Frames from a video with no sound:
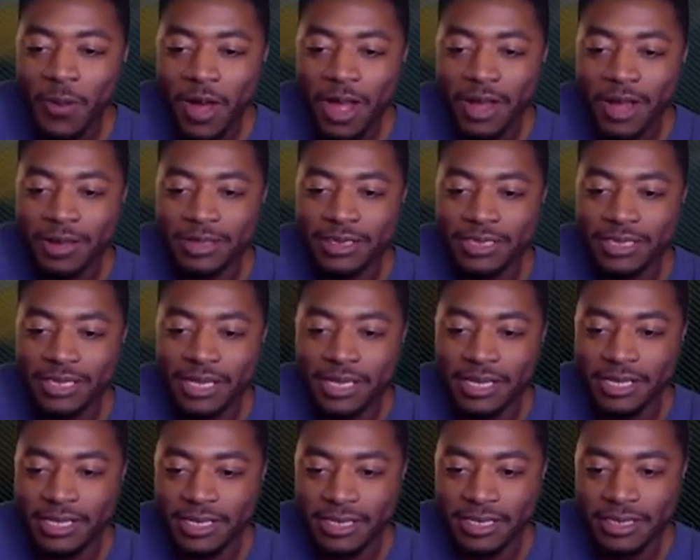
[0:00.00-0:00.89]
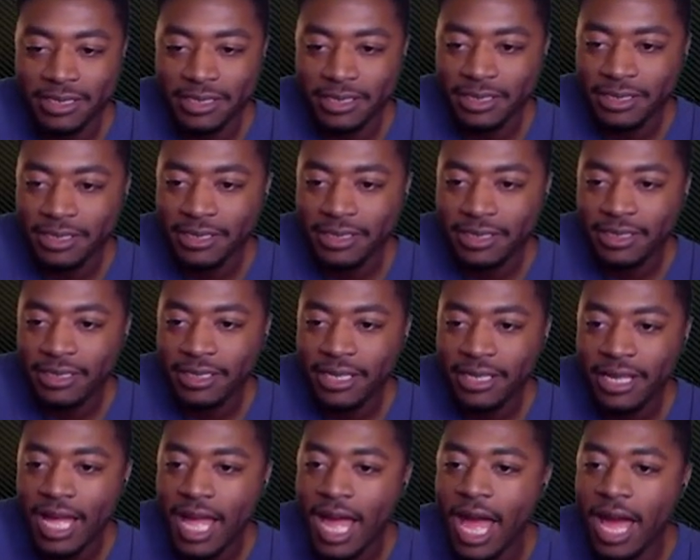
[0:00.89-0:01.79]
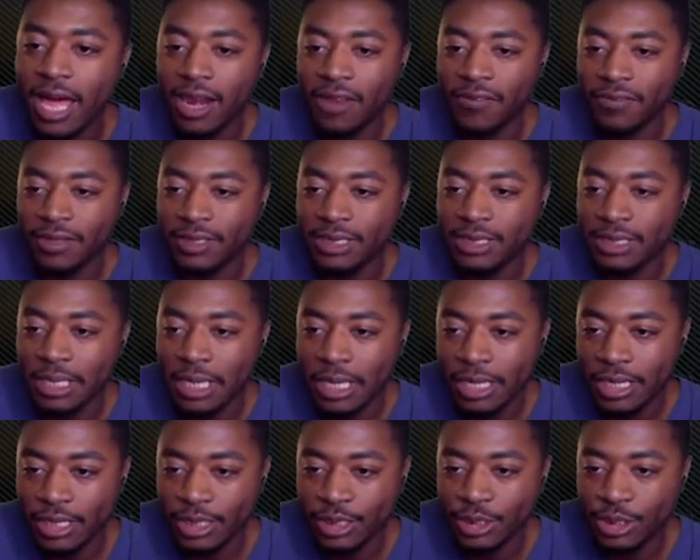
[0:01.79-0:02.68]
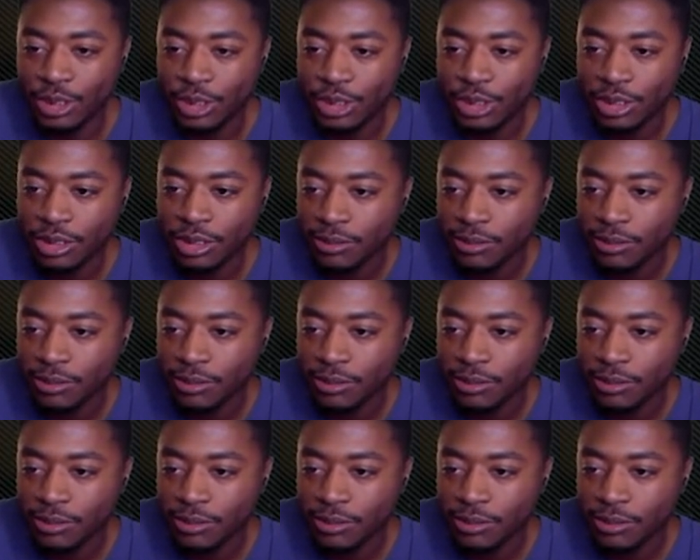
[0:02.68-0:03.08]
wild duck out of its cage.